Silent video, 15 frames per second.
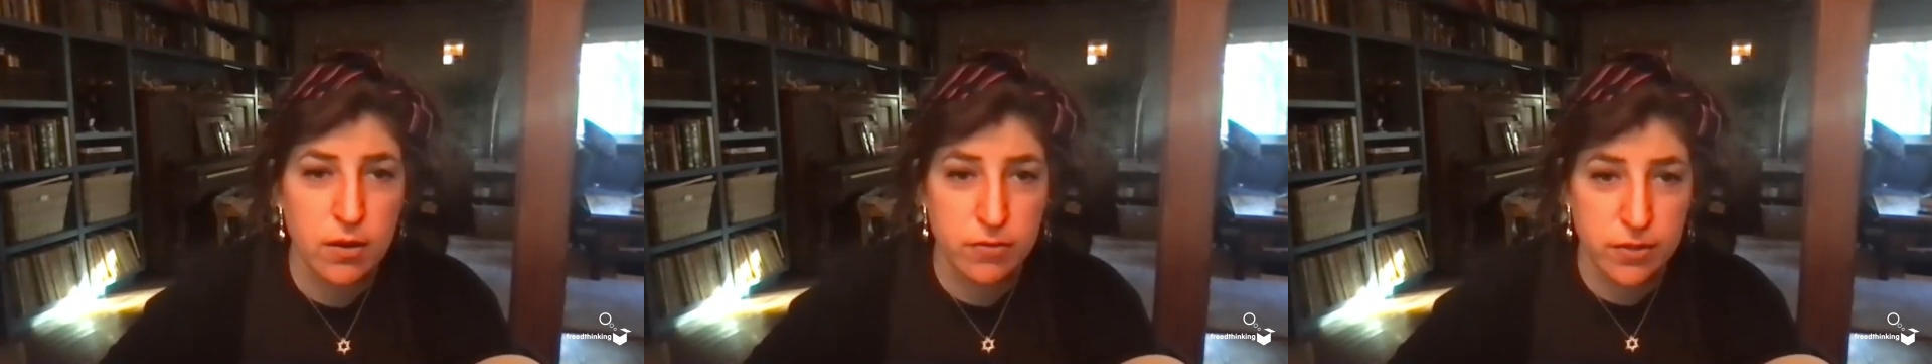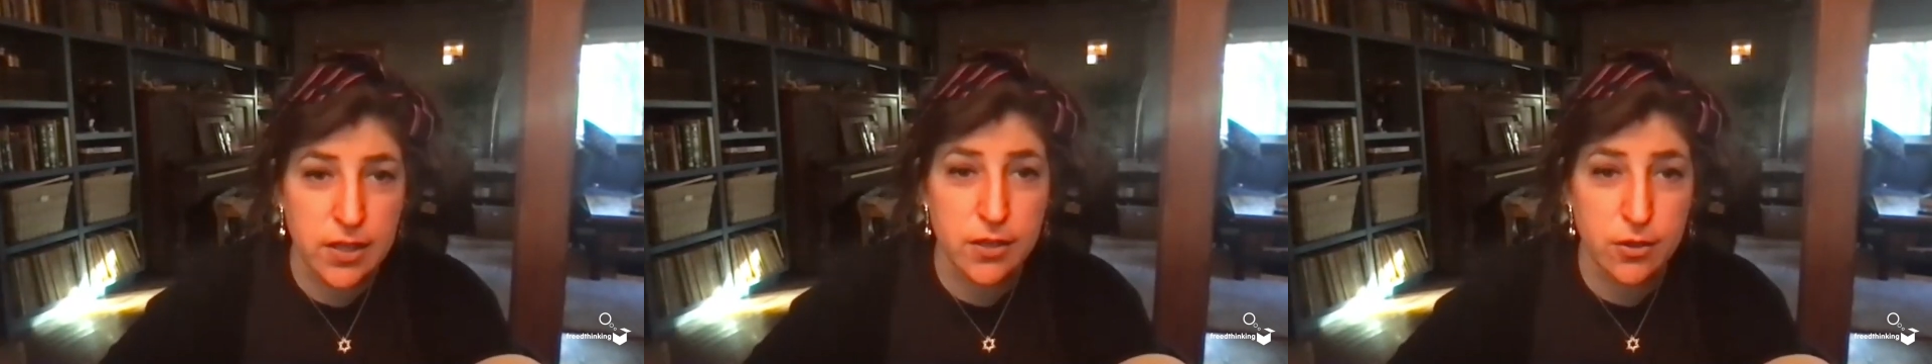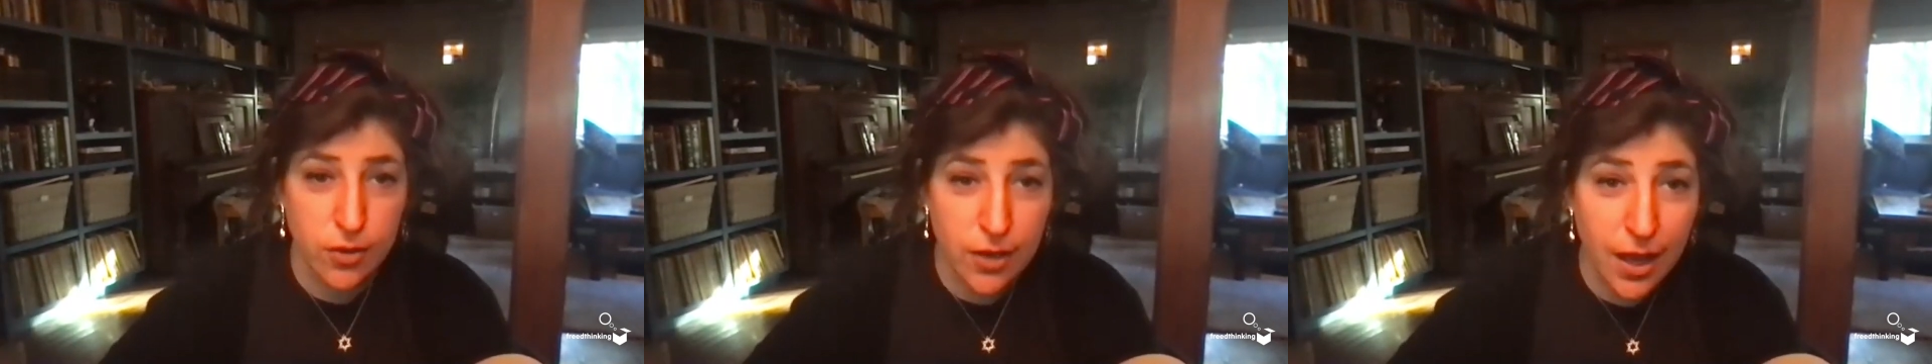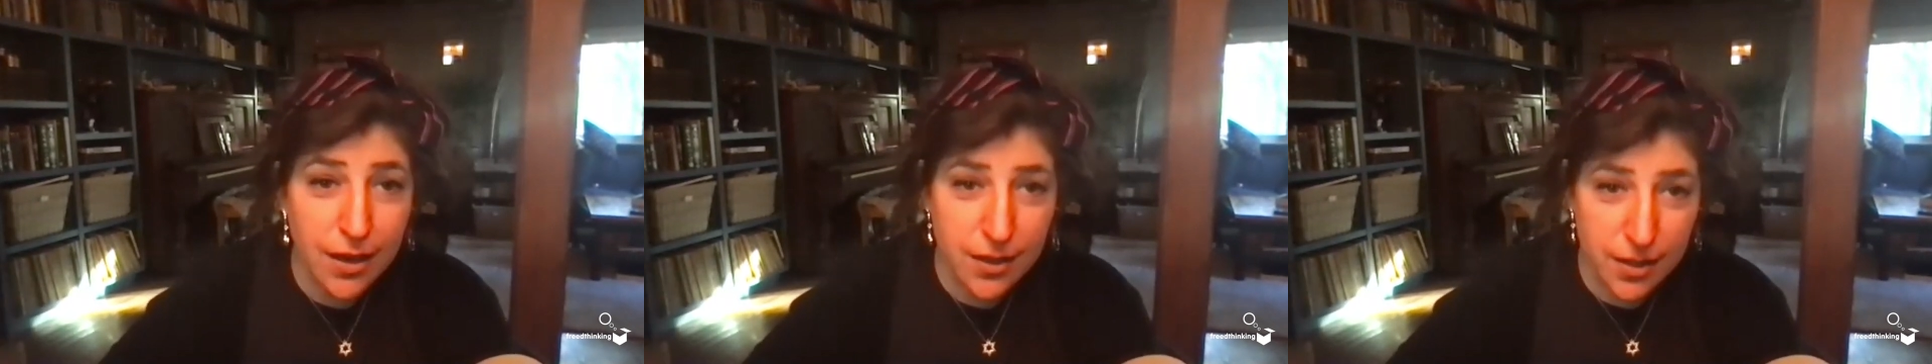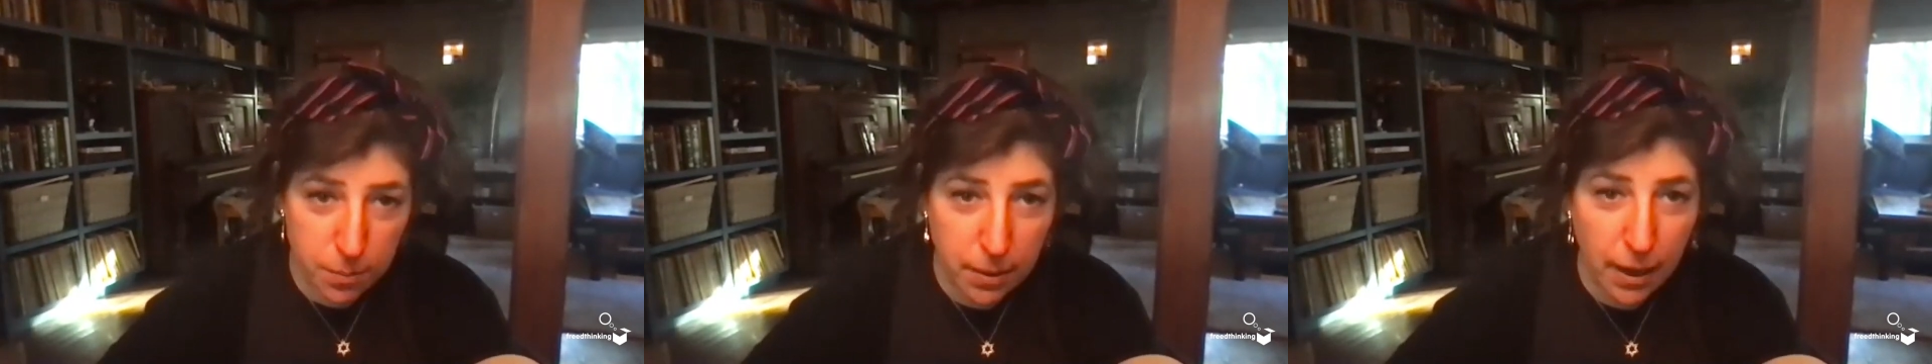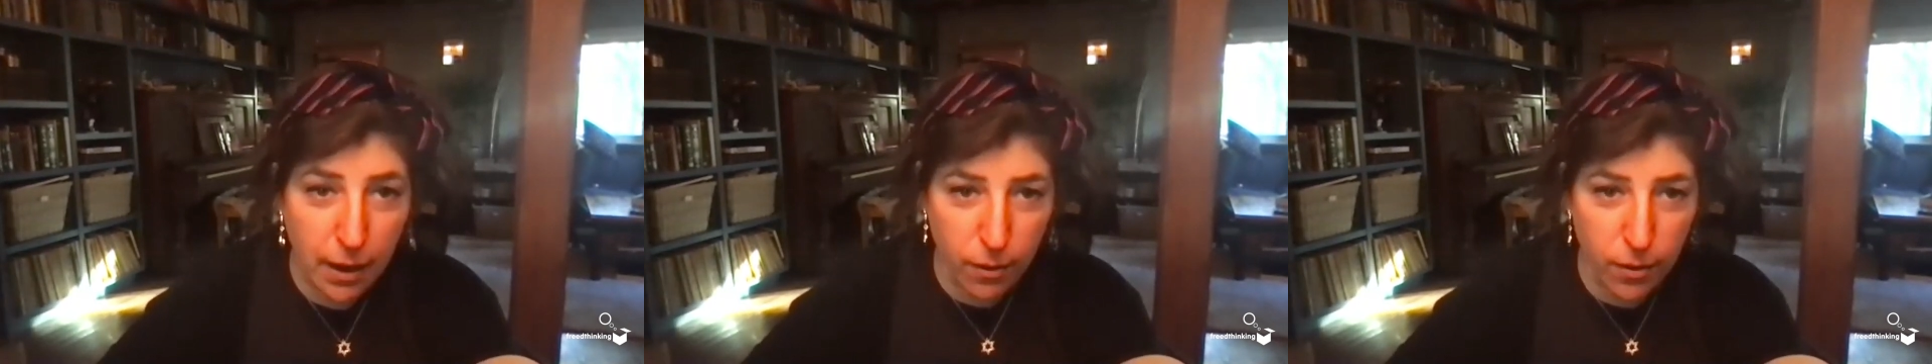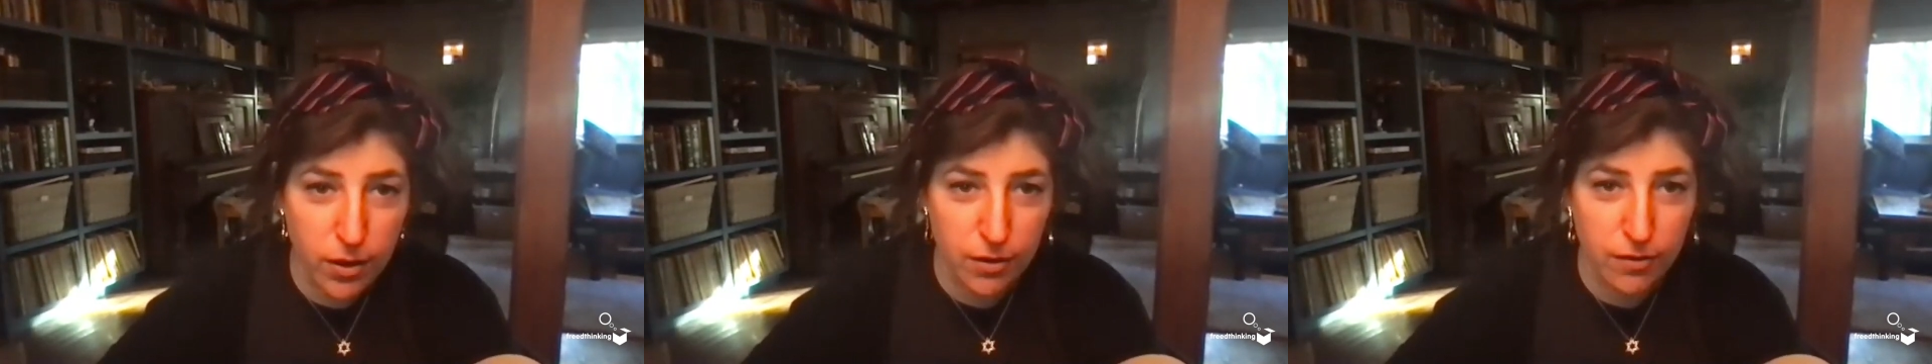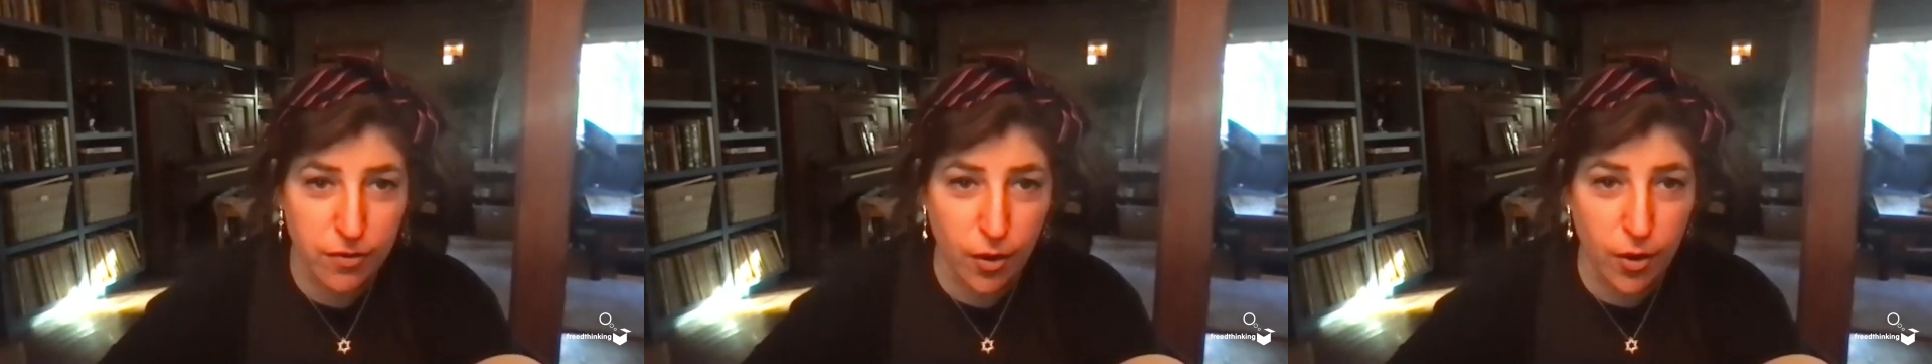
of the internet and the power of our